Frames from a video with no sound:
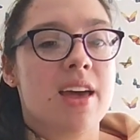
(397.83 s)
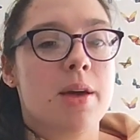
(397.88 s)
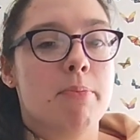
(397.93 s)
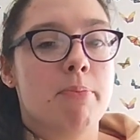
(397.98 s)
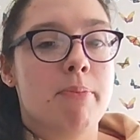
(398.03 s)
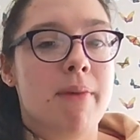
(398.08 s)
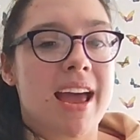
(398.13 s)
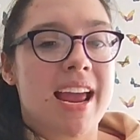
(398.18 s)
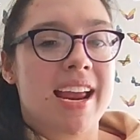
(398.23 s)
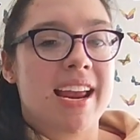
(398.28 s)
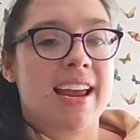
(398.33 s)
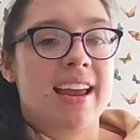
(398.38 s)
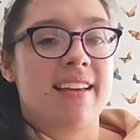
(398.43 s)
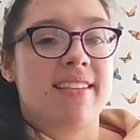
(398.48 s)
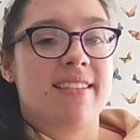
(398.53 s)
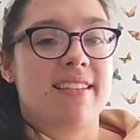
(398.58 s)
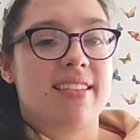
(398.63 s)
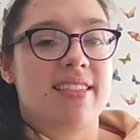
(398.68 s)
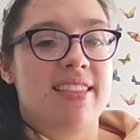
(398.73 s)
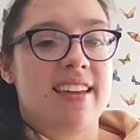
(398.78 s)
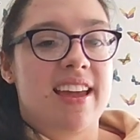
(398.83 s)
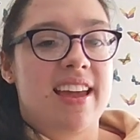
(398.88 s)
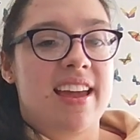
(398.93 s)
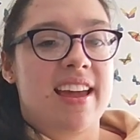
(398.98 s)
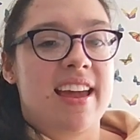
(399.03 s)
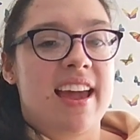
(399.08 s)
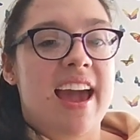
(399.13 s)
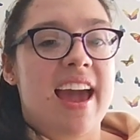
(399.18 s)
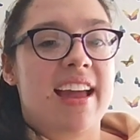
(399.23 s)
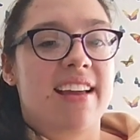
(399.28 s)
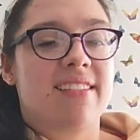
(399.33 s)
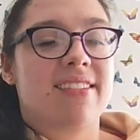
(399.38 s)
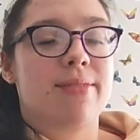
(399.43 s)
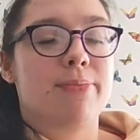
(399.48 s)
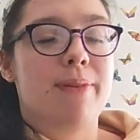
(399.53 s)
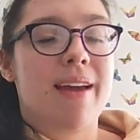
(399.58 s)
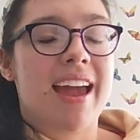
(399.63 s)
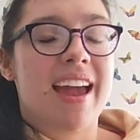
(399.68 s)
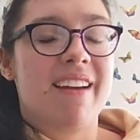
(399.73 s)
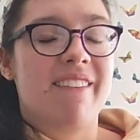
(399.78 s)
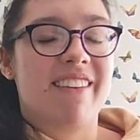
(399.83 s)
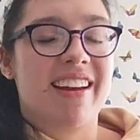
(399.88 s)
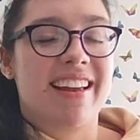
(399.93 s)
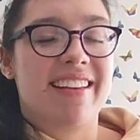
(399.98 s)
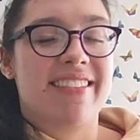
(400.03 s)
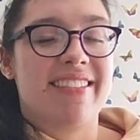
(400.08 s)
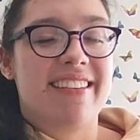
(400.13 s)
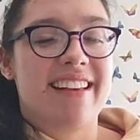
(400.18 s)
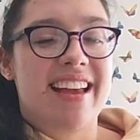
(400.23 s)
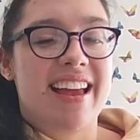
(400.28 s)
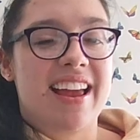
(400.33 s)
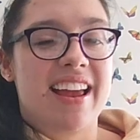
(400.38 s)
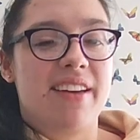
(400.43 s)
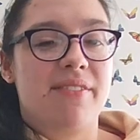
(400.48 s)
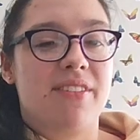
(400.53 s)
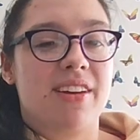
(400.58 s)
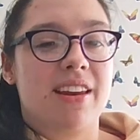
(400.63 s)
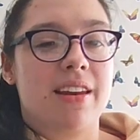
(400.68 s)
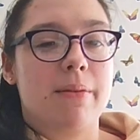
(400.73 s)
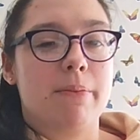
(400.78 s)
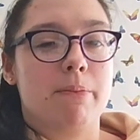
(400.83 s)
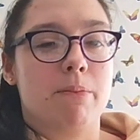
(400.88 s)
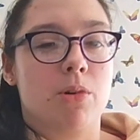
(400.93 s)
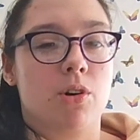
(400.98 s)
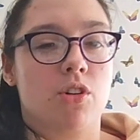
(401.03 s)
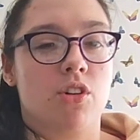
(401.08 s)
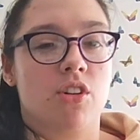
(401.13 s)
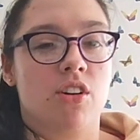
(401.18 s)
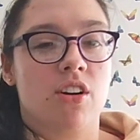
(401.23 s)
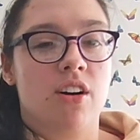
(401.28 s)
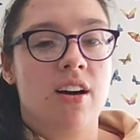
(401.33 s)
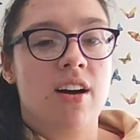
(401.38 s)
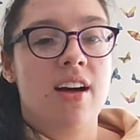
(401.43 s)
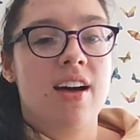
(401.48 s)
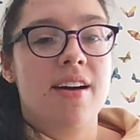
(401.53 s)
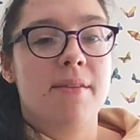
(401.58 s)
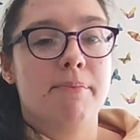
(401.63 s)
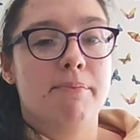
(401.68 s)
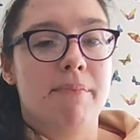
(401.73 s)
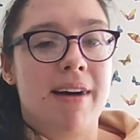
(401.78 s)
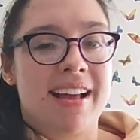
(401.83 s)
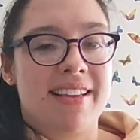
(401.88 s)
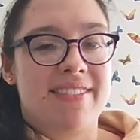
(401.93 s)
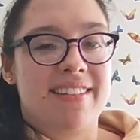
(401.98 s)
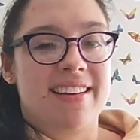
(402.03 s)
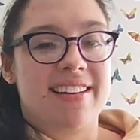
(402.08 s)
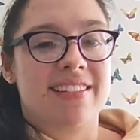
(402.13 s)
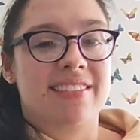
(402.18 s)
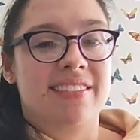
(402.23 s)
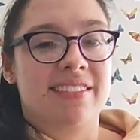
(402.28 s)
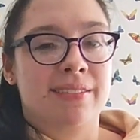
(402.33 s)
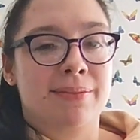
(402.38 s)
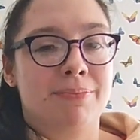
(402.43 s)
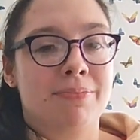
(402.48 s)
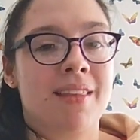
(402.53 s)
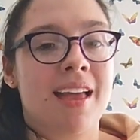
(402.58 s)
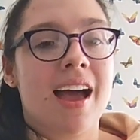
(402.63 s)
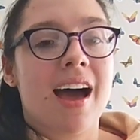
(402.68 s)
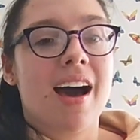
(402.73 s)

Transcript: made the experience even more magical.